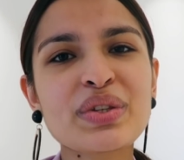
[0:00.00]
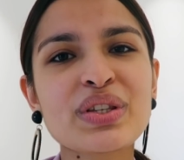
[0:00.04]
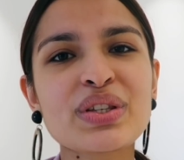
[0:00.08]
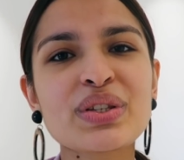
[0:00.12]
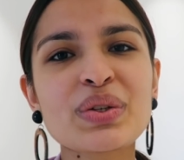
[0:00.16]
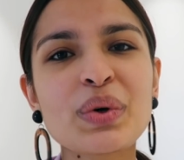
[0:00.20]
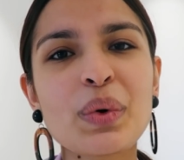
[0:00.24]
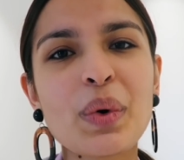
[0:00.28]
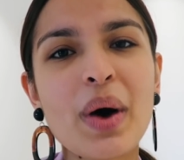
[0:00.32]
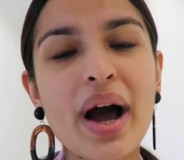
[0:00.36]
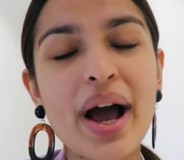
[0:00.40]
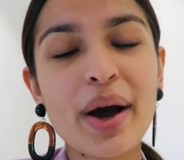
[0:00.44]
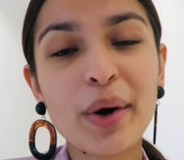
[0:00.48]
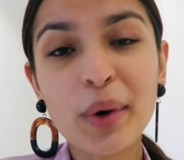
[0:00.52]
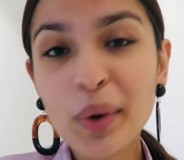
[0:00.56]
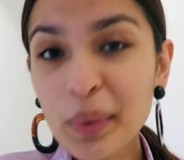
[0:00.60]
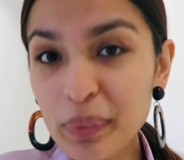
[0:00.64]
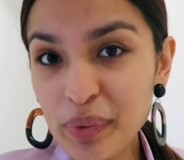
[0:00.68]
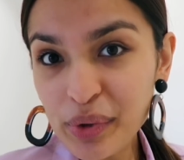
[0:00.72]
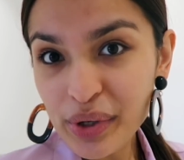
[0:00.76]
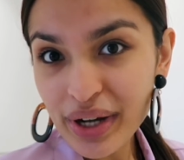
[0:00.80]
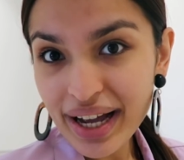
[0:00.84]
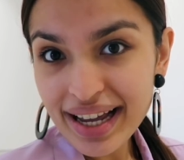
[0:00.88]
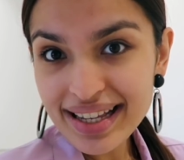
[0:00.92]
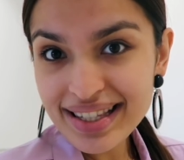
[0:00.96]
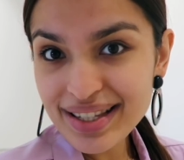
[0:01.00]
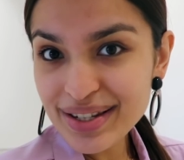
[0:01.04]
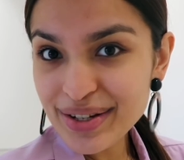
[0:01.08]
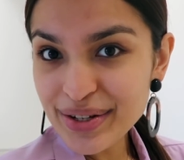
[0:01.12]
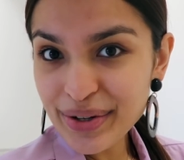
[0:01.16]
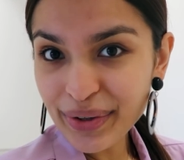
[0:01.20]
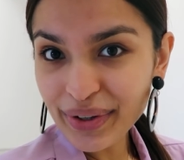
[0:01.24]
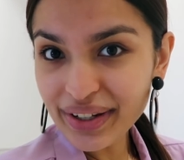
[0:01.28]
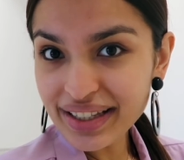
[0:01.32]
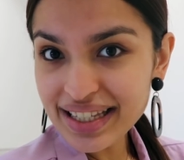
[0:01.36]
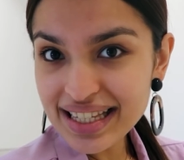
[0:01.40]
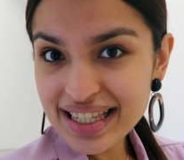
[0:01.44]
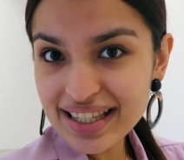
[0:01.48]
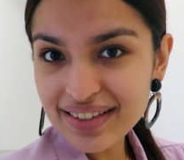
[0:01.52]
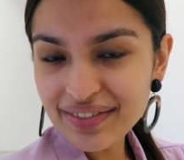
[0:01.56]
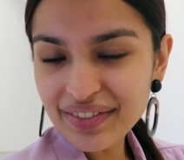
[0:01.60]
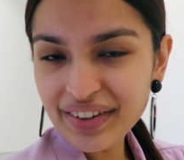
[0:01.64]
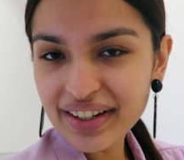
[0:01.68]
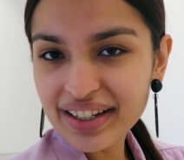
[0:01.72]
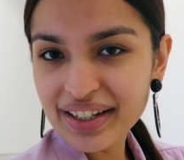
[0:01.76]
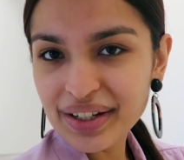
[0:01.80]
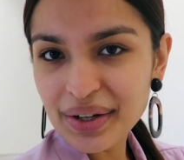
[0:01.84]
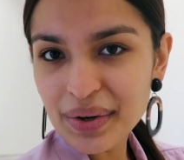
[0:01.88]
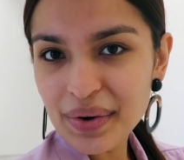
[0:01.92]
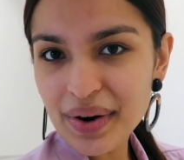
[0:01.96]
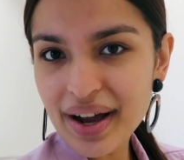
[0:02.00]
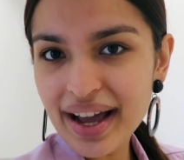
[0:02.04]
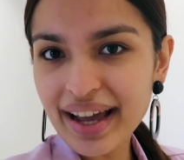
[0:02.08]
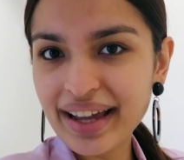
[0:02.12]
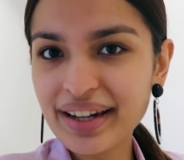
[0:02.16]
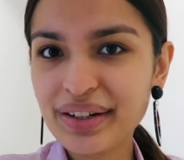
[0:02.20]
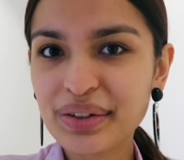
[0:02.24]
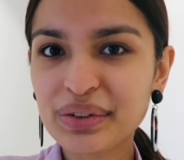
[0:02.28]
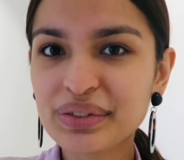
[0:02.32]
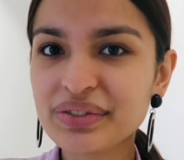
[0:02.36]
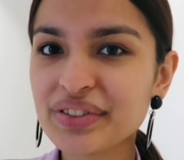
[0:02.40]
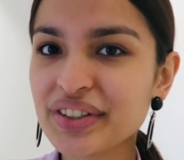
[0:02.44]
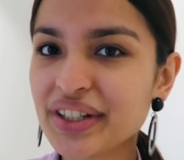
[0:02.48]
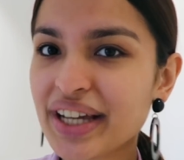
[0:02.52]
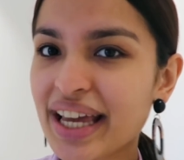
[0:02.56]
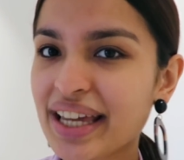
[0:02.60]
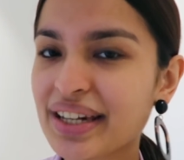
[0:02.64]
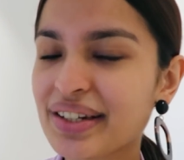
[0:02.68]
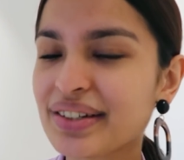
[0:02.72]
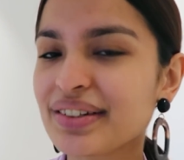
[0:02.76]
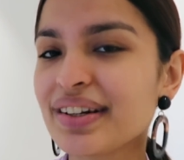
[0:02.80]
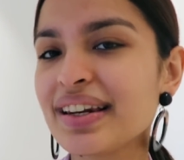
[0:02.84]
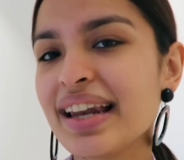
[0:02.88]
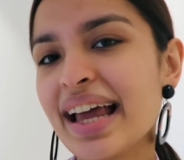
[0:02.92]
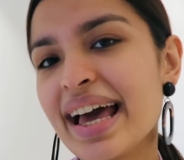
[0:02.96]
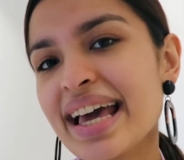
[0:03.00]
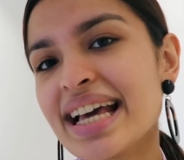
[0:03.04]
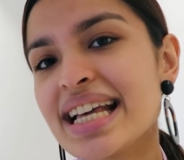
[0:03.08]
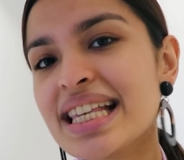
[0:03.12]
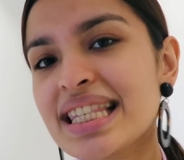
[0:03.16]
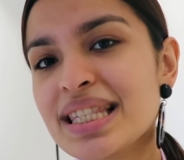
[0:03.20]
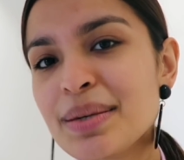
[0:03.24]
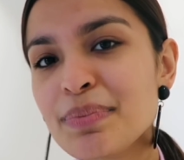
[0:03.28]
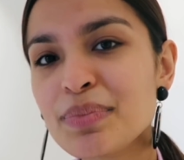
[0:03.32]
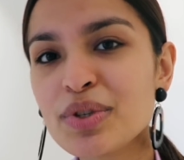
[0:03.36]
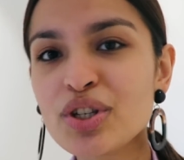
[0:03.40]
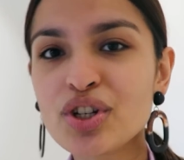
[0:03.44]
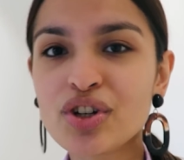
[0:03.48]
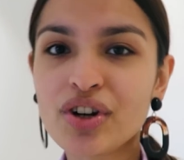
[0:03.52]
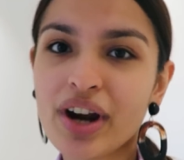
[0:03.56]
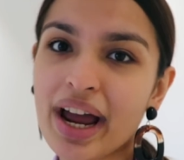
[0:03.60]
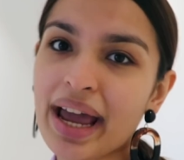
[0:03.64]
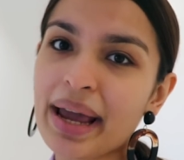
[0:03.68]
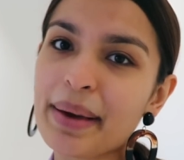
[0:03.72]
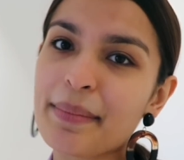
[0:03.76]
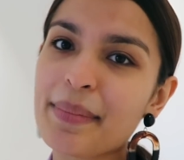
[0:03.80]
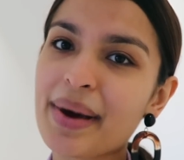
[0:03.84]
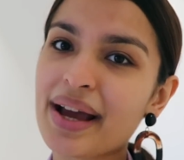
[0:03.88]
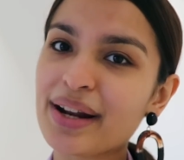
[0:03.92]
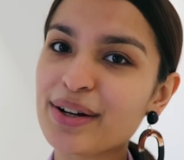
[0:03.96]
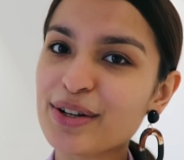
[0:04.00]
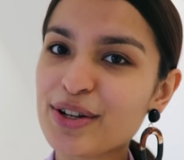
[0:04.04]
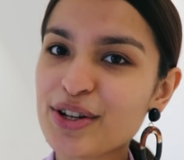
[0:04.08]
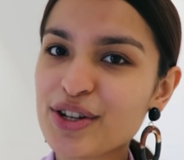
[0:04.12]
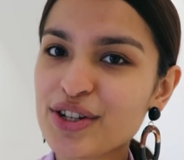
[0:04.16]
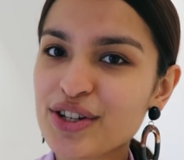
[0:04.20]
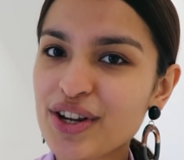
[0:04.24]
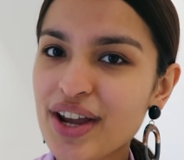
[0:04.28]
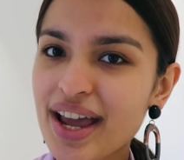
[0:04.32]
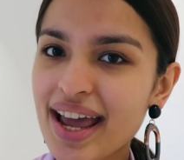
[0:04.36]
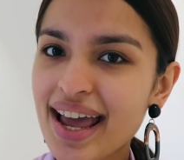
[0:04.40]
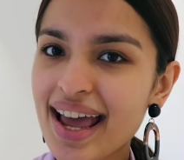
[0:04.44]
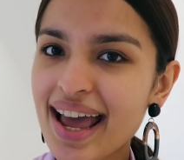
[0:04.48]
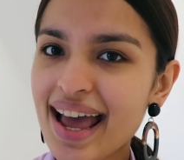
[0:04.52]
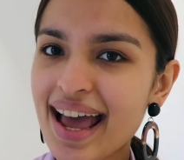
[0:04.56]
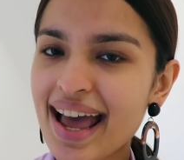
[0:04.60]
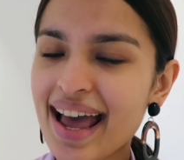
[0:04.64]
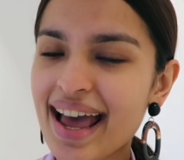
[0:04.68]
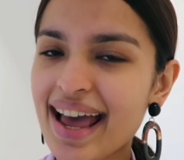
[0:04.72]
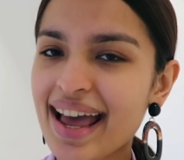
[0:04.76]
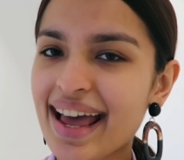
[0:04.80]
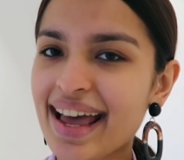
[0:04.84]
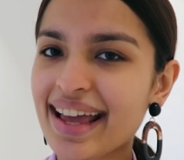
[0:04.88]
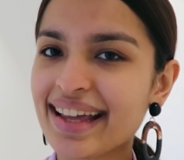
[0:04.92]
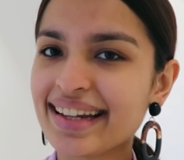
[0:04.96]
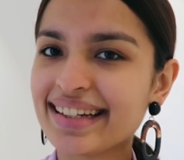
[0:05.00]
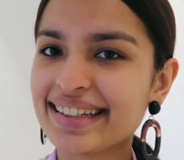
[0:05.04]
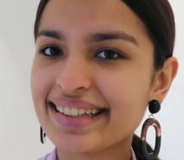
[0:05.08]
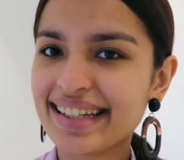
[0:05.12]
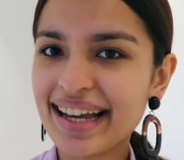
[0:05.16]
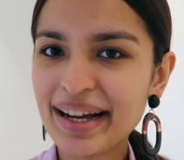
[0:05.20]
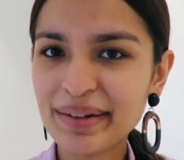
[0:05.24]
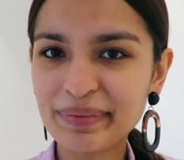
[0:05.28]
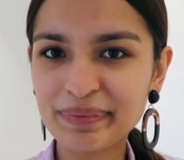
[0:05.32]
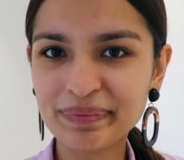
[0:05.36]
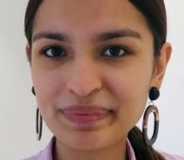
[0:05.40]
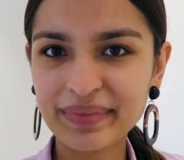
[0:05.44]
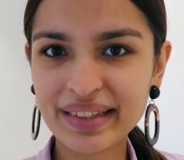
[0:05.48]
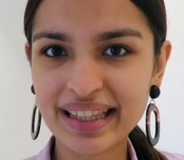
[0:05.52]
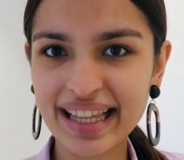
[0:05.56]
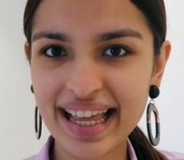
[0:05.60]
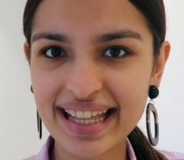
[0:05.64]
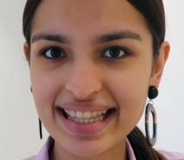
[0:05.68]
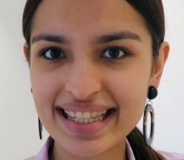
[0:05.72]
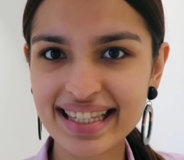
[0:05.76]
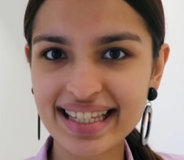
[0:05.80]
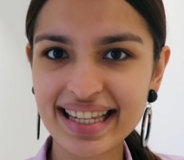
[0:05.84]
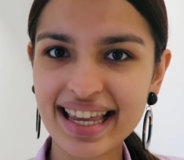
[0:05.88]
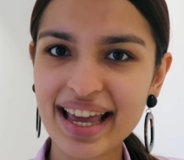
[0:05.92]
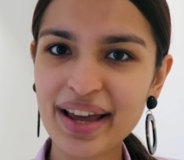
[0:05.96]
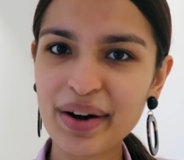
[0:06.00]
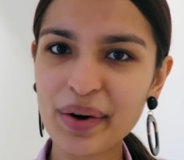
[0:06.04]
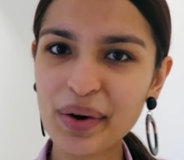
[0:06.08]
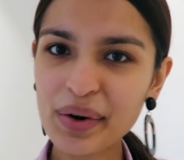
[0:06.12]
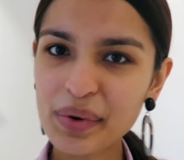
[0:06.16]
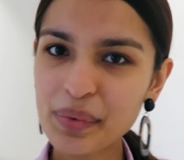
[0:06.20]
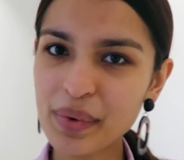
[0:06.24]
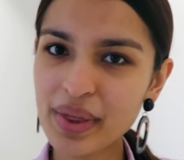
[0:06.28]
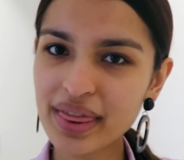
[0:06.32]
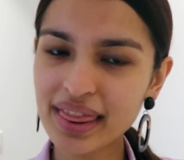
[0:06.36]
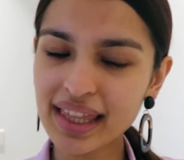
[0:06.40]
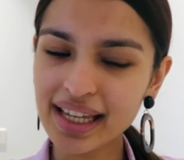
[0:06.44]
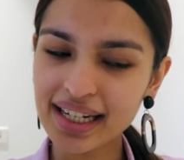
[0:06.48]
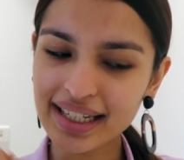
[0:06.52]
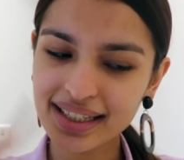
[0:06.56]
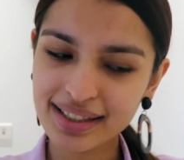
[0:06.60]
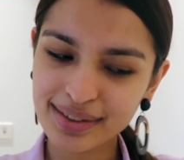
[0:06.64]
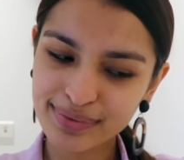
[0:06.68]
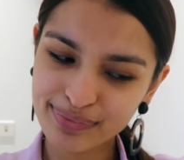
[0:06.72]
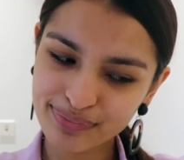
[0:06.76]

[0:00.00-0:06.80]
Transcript: So I hope you guys enjoy this video, and don't forget to like, subscribe, and share. And yeah, let's get on with it.